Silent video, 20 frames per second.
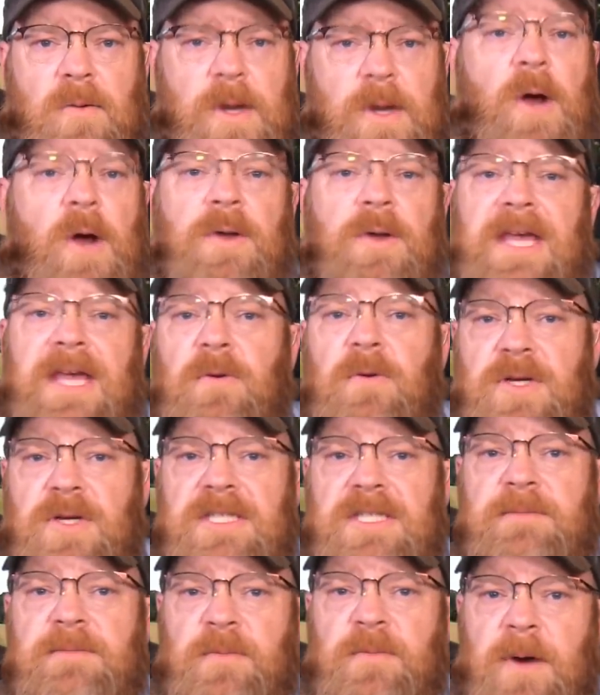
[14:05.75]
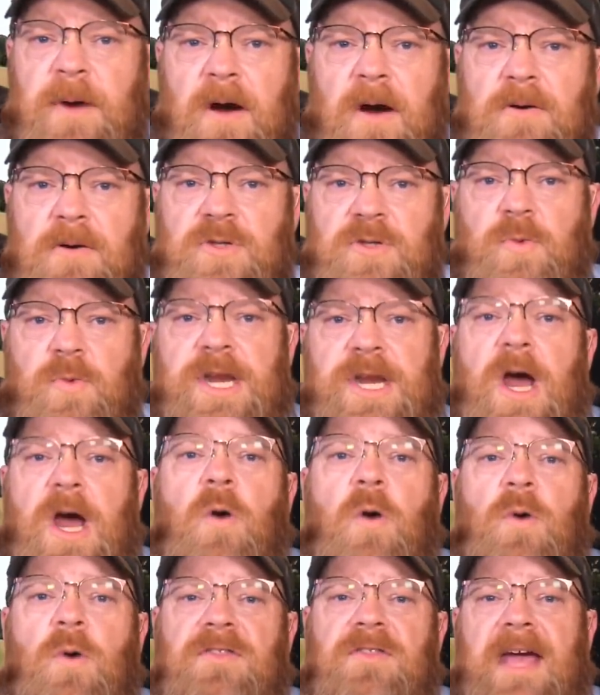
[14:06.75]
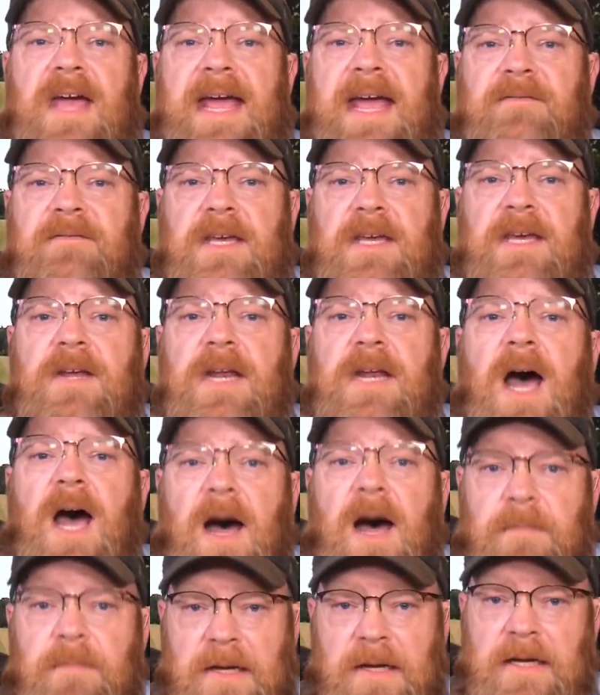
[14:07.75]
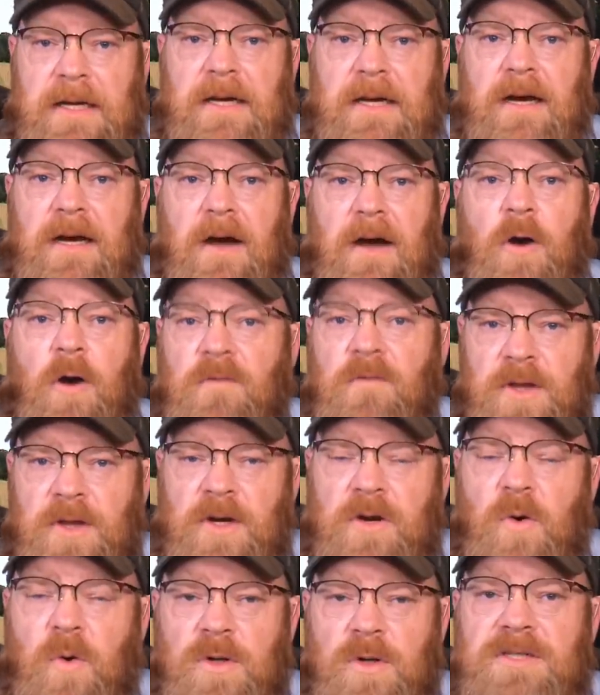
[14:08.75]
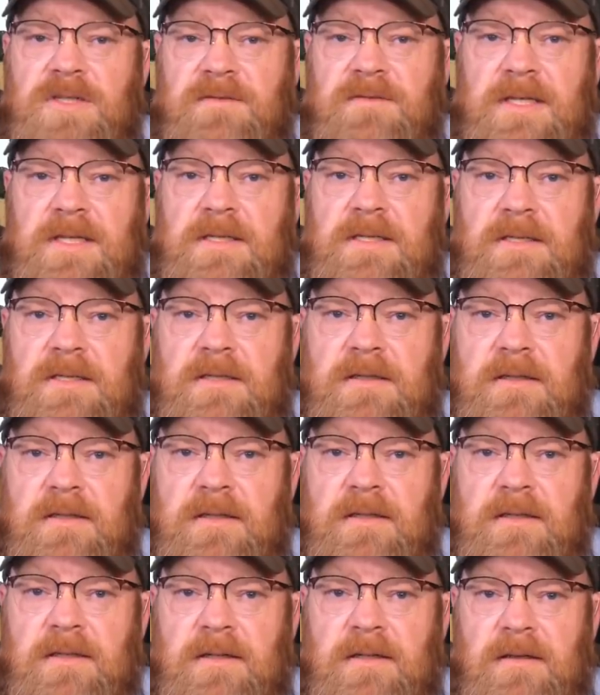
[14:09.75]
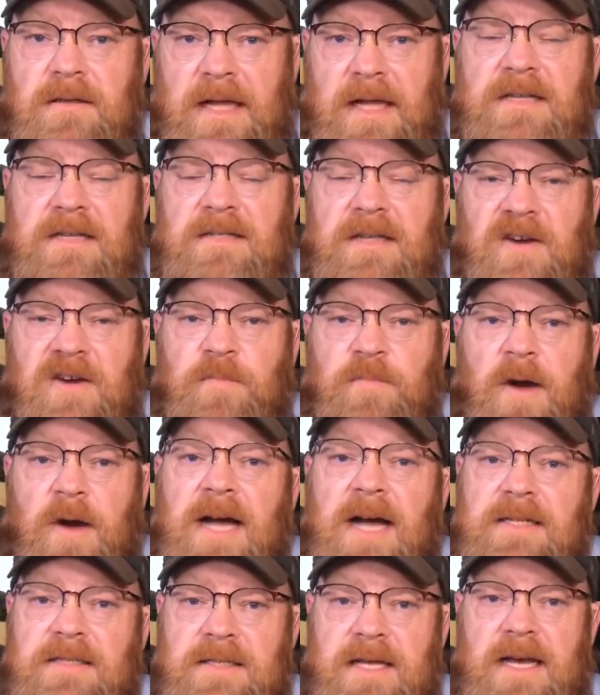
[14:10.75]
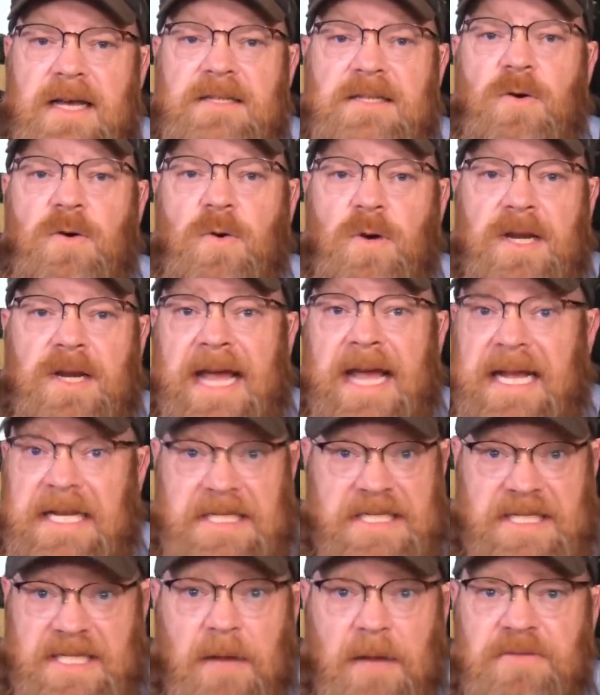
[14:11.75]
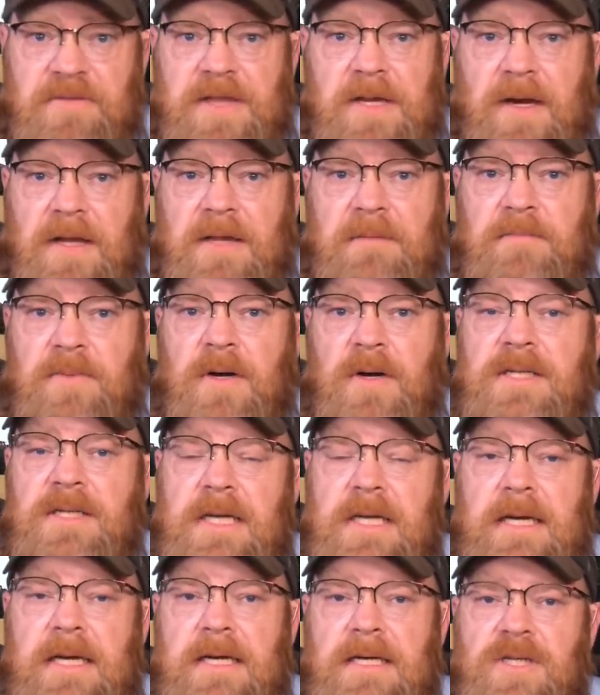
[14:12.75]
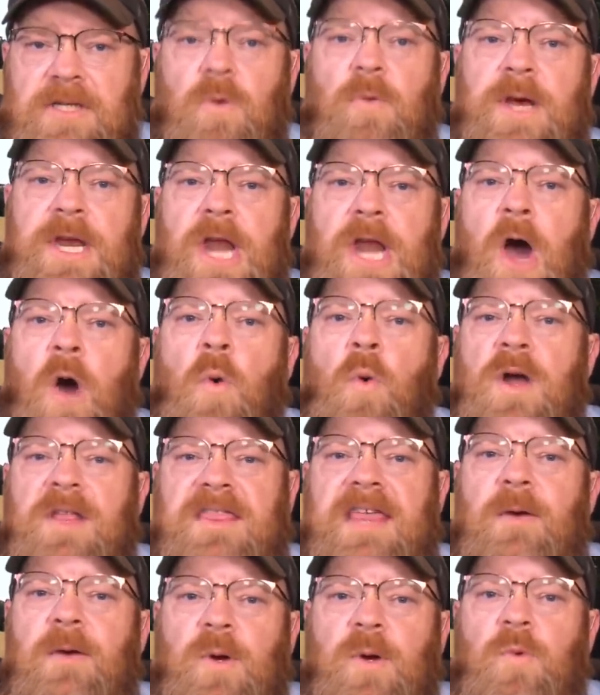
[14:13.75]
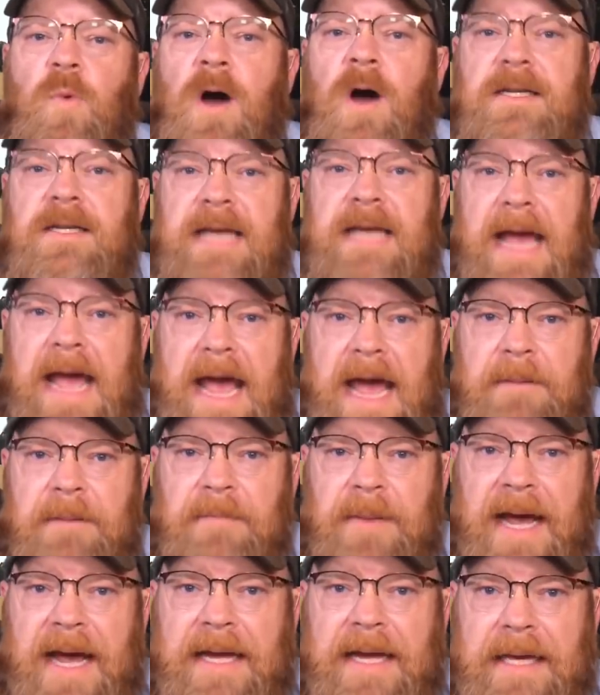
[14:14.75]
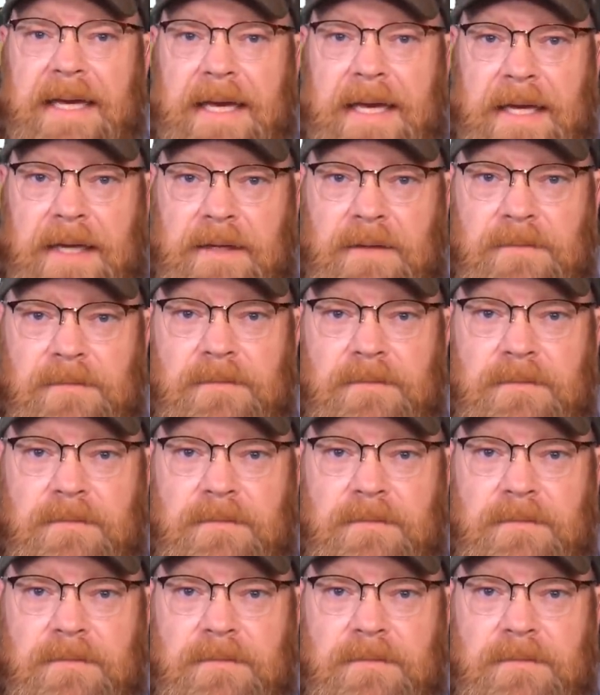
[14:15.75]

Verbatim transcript: We know what they originally proposed. We know what they have given up uh, over the course of this legislative process in order to get something on the books. So we know what they would want to add back in.